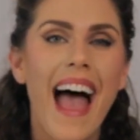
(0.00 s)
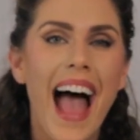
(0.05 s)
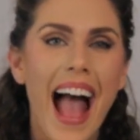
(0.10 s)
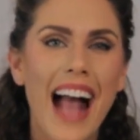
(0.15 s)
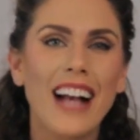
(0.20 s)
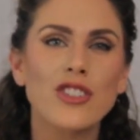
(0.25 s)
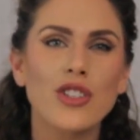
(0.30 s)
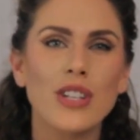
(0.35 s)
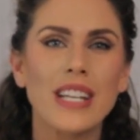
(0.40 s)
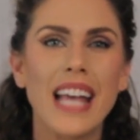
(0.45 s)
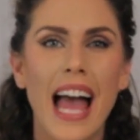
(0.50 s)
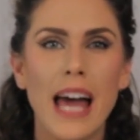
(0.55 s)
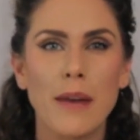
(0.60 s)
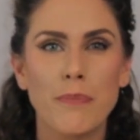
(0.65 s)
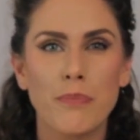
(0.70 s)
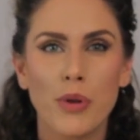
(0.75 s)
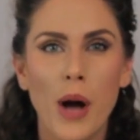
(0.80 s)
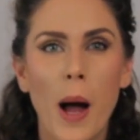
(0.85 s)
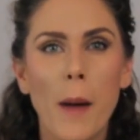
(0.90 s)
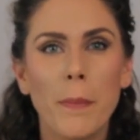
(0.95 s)
actually
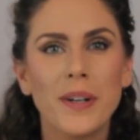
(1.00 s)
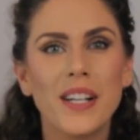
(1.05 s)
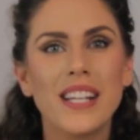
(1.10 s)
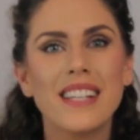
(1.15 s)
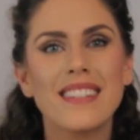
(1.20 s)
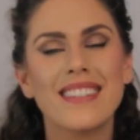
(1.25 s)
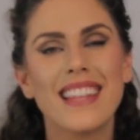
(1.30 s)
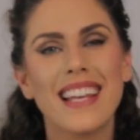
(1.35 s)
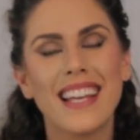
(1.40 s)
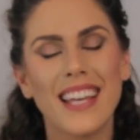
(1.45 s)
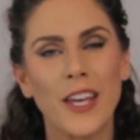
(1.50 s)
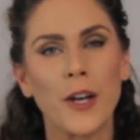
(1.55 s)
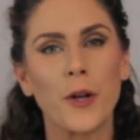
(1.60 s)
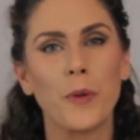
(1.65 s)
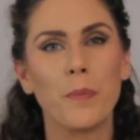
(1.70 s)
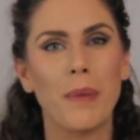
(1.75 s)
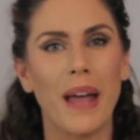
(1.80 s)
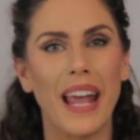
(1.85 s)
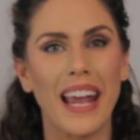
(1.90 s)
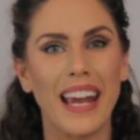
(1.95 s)
had properties that
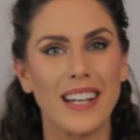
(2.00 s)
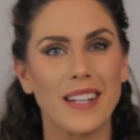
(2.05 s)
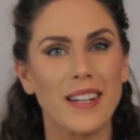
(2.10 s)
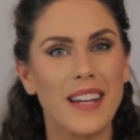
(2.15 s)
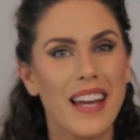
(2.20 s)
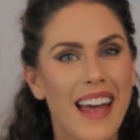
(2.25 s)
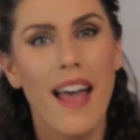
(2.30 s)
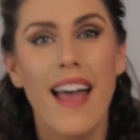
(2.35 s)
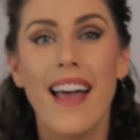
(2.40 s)
killed pain